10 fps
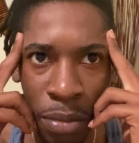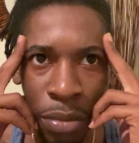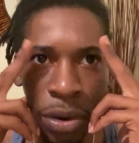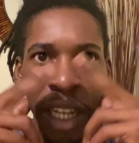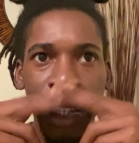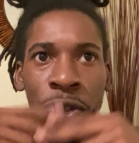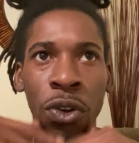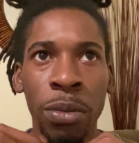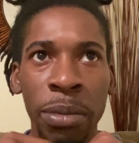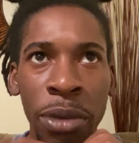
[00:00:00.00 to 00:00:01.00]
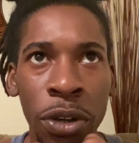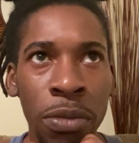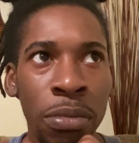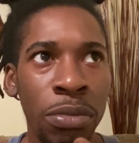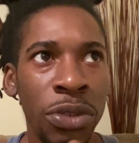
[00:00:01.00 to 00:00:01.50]
brainstorming
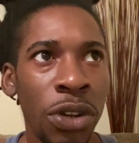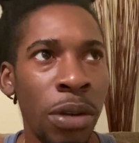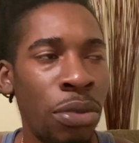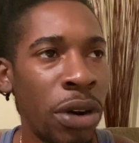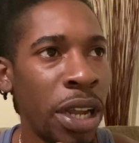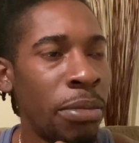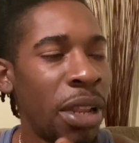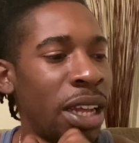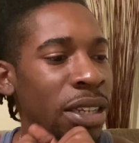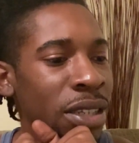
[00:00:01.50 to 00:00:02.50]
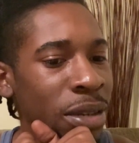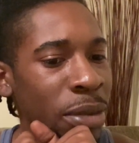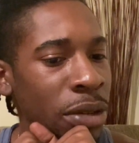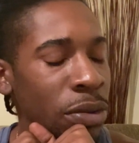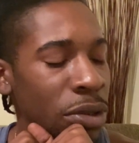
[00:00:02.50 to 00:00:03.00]
mode, start brain blasting. I'm
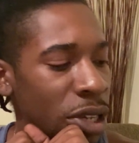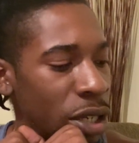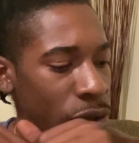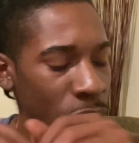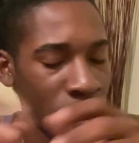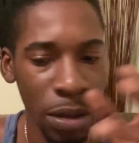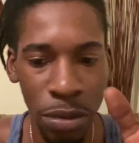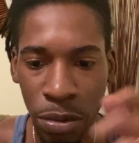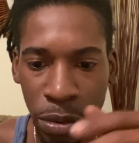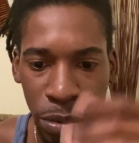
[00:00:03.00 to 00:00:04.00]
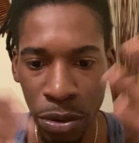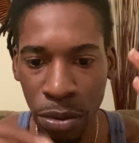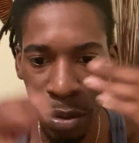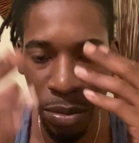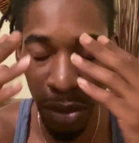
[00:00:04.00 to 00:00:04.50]
like, what can I do? Okay, boom, boom,
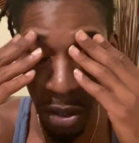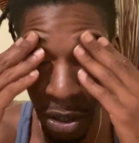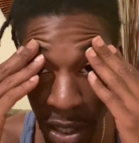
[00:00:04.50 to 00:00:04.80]
boom. Start